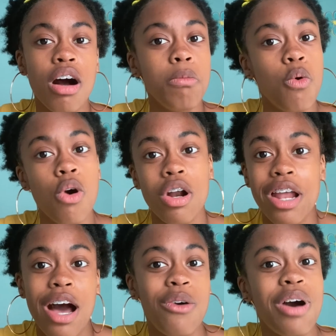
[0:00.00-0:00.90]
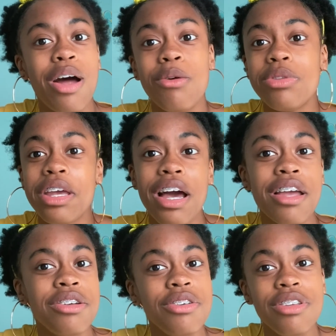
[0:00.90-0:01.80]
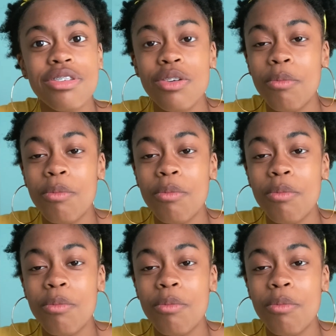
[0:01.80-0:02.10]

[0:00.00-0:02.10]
I'm worn out. I don't think I can do this no